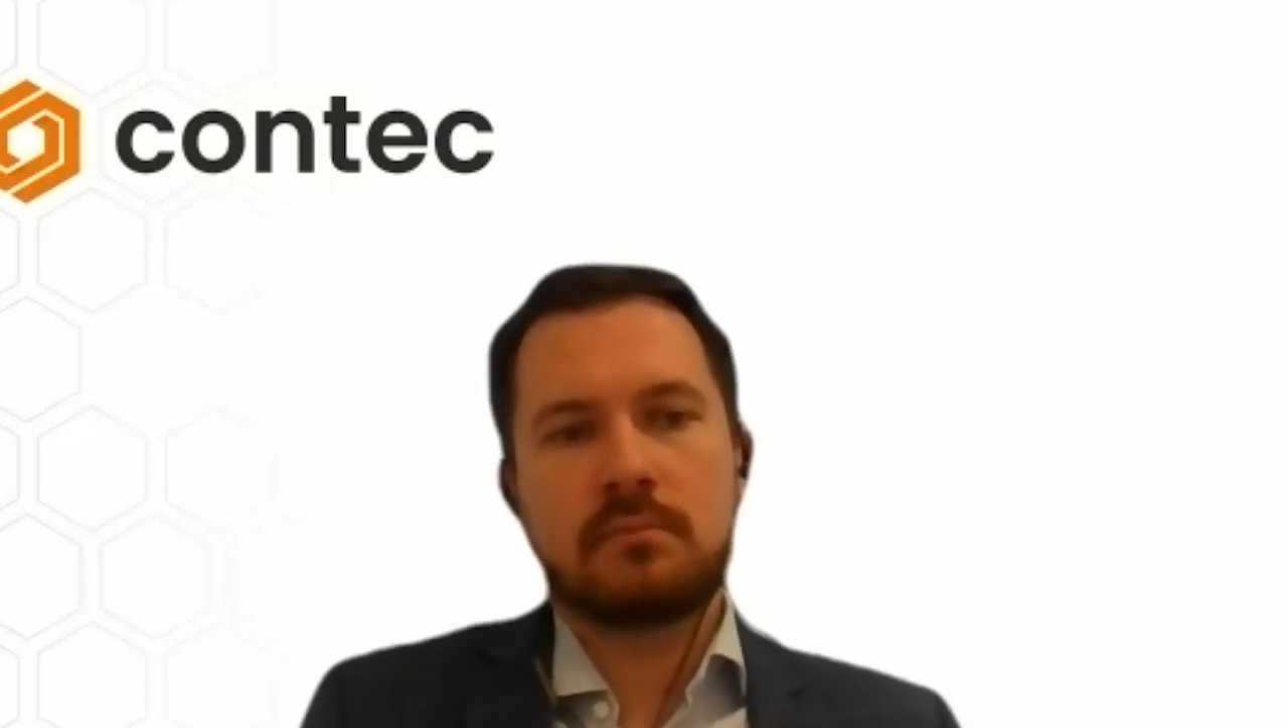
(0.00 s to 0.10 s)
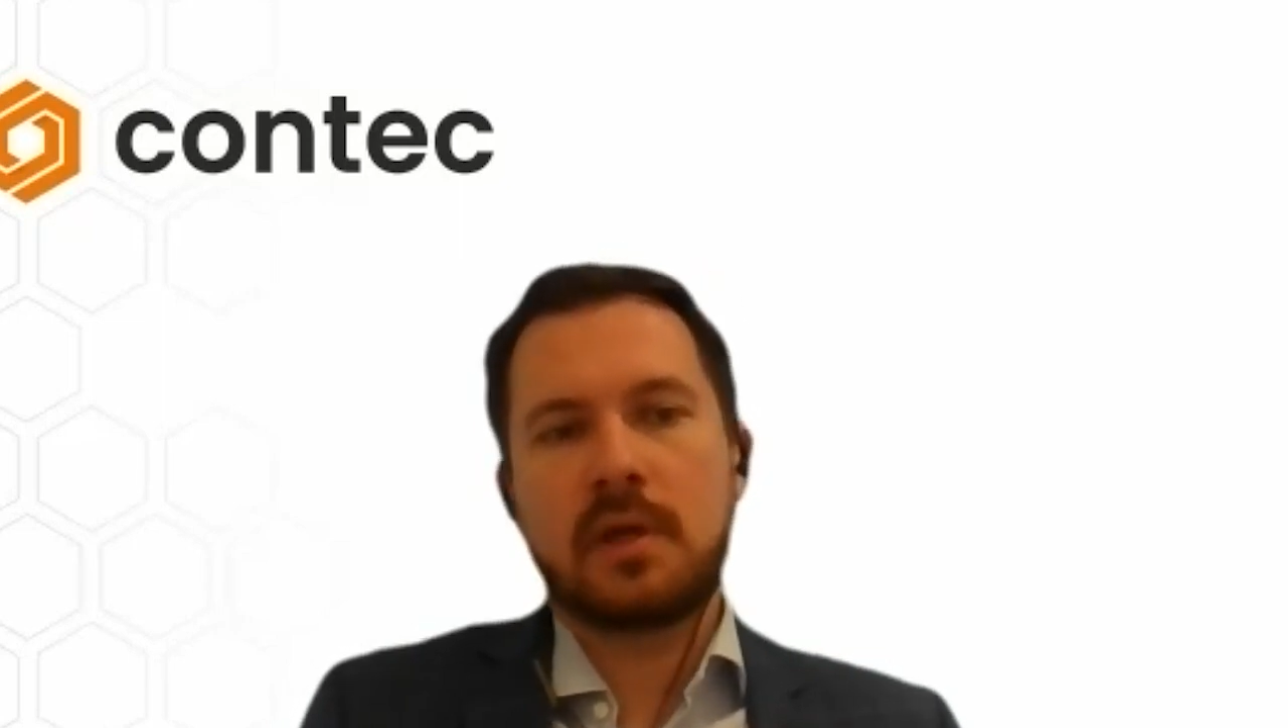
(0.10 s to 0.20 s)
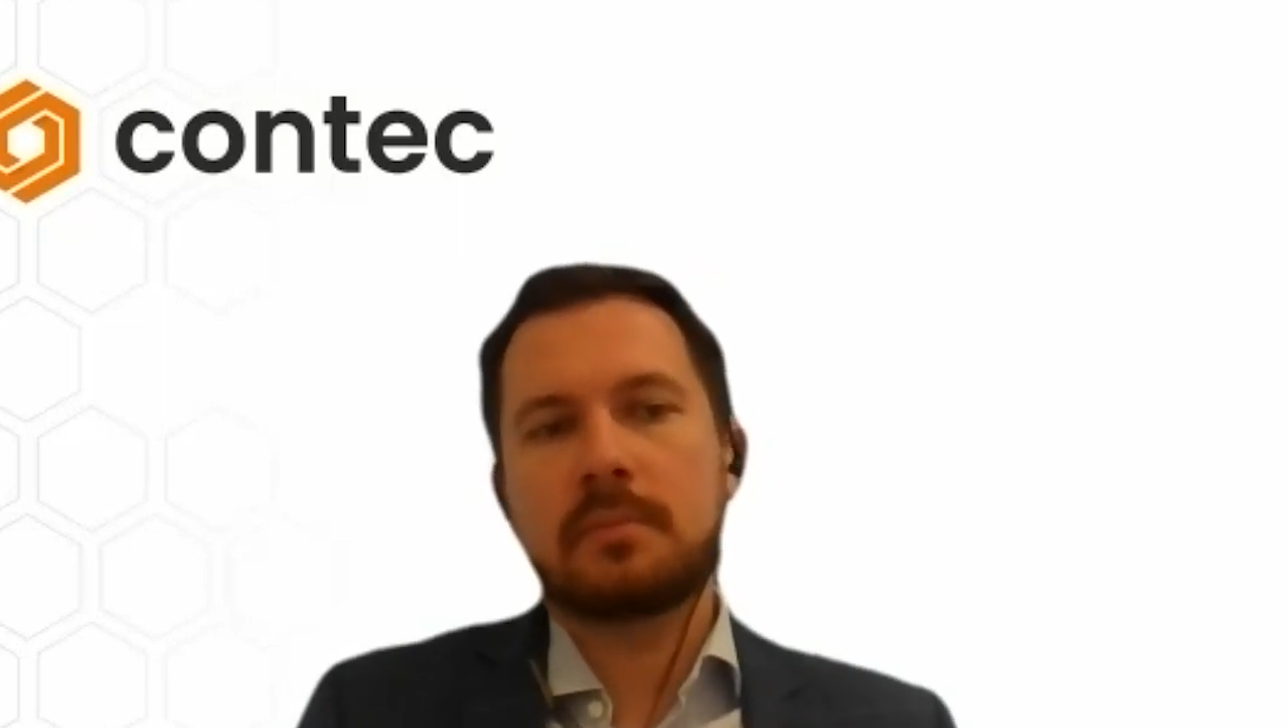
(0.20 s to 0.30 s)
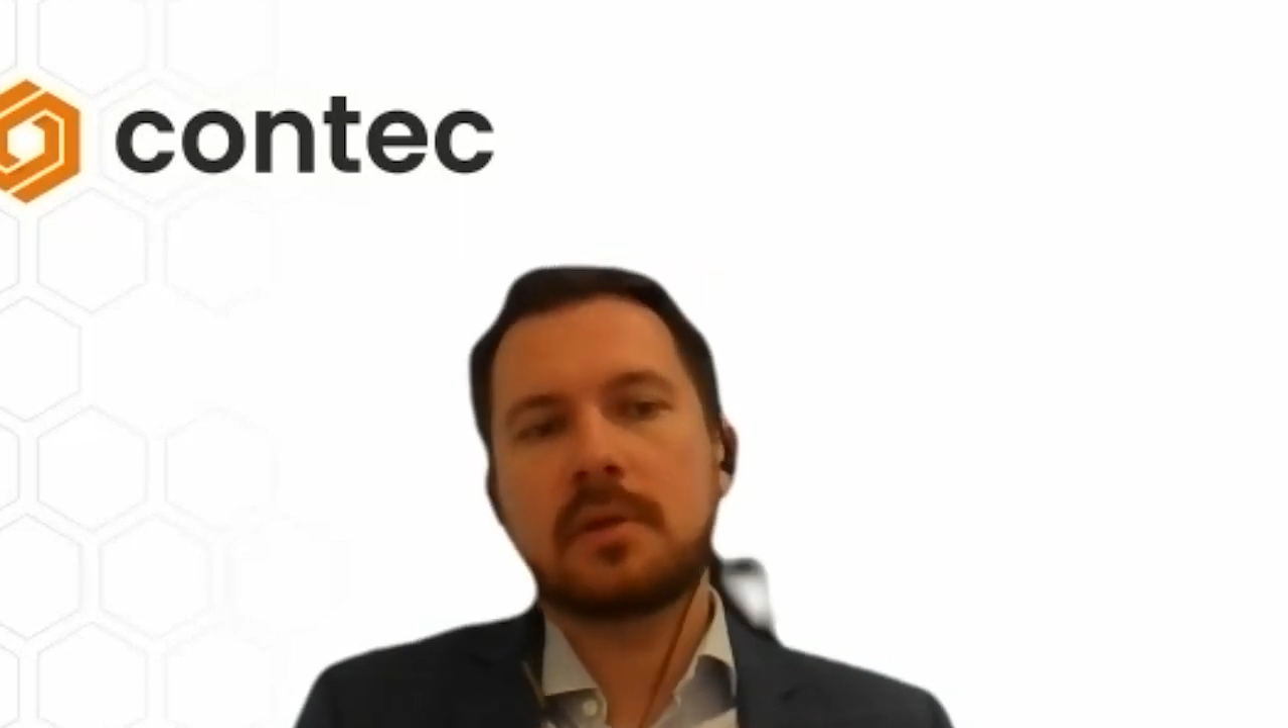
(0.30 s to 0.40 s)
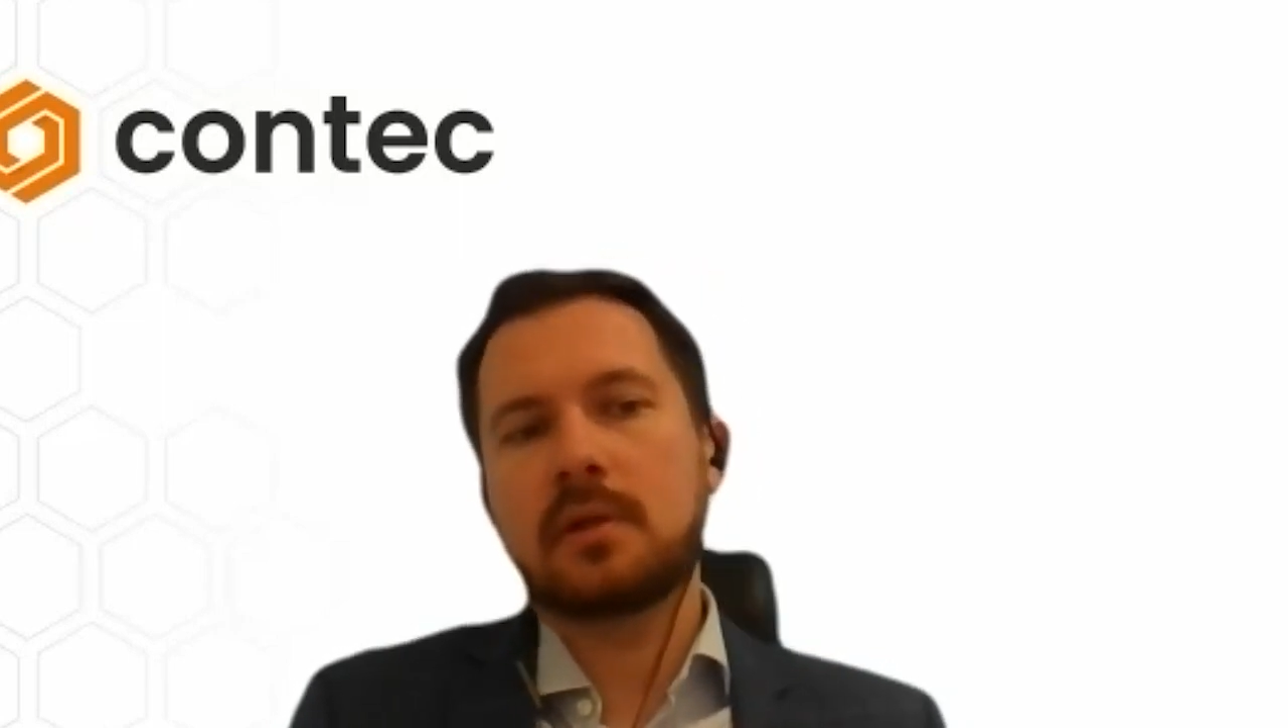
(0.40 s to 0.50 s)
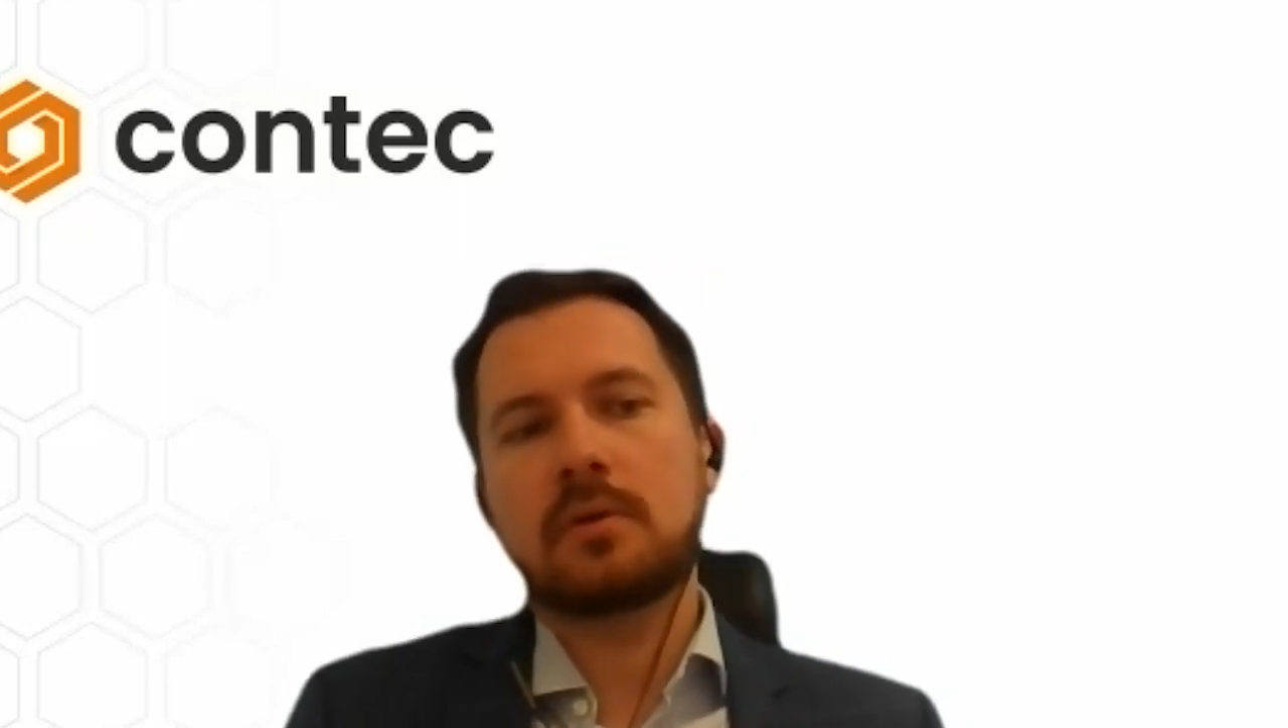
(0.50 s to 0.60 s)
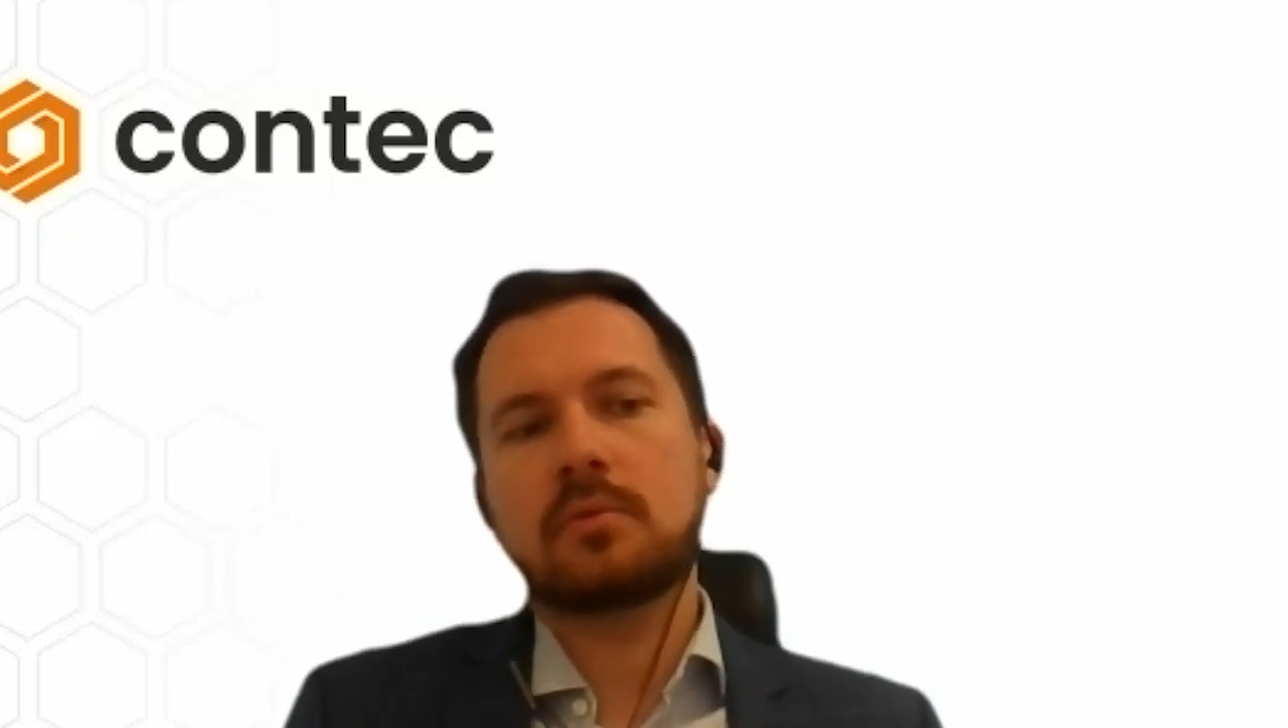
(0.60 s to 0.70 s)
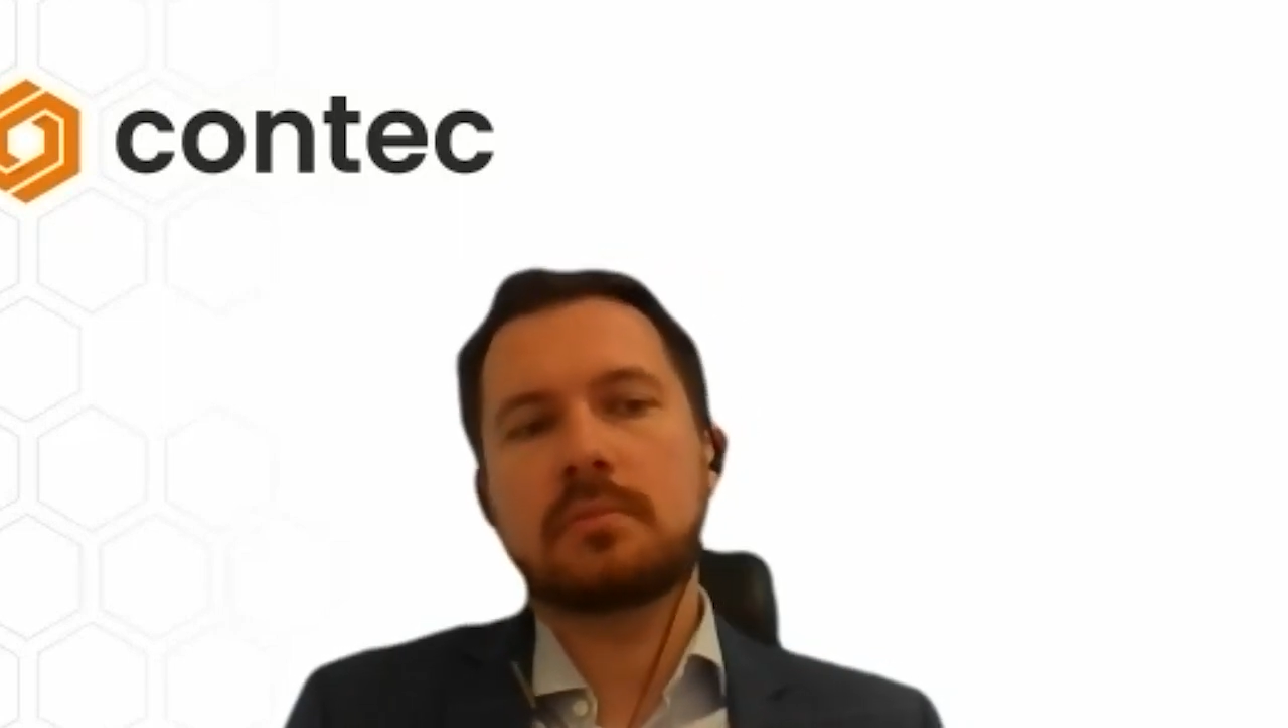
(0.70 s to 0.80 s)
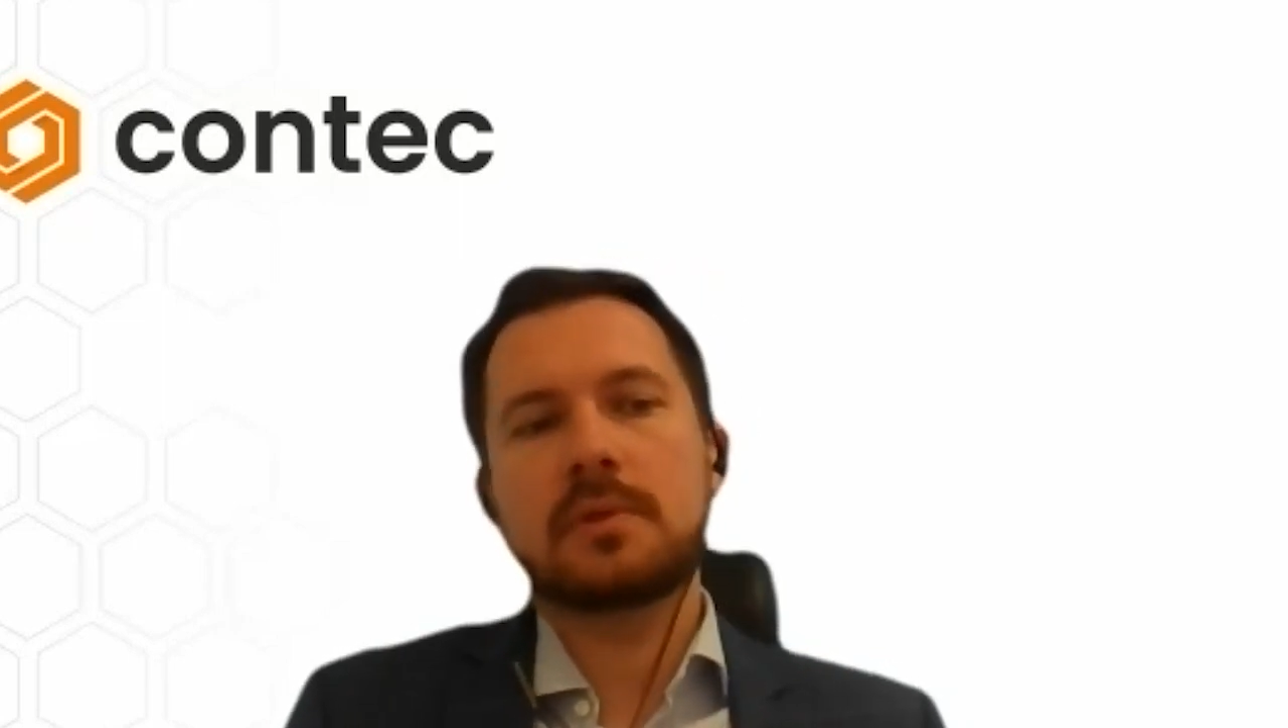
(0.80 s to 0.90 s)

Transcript: Maybe there will